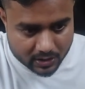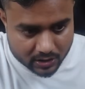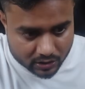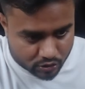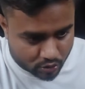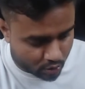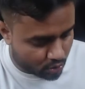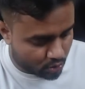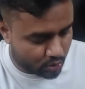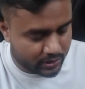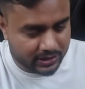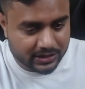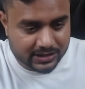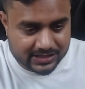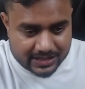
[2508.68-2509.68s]
So
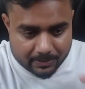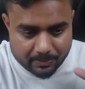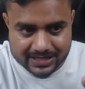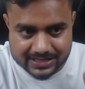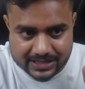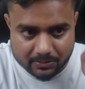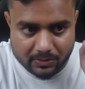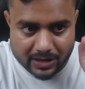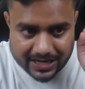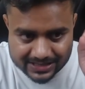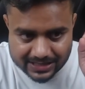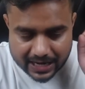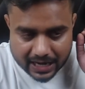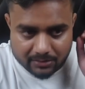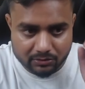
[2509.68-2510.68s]
step by step, guys,
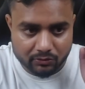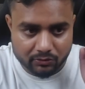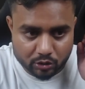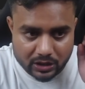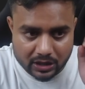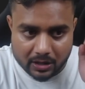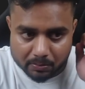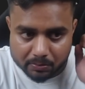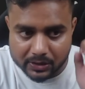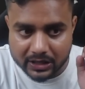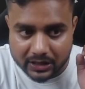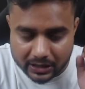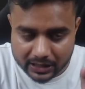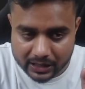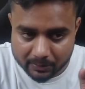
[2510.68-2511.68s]
I'm giving you the complete
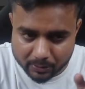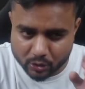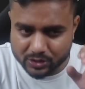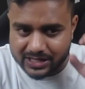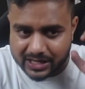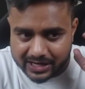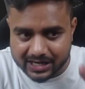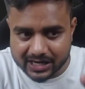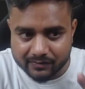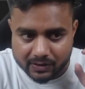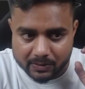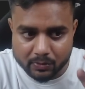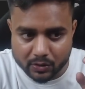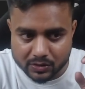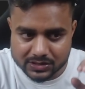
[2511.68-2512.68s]
detail because the retrieval
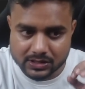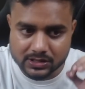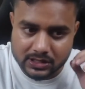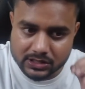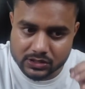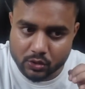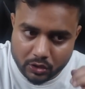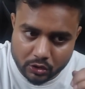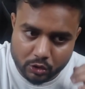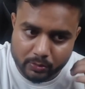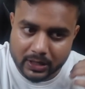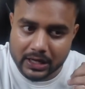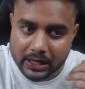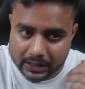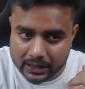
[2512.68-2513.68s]
process is going to be a
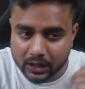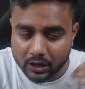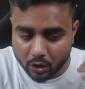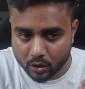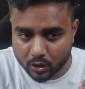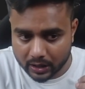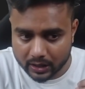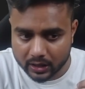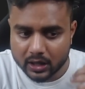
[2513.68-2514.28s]
little longer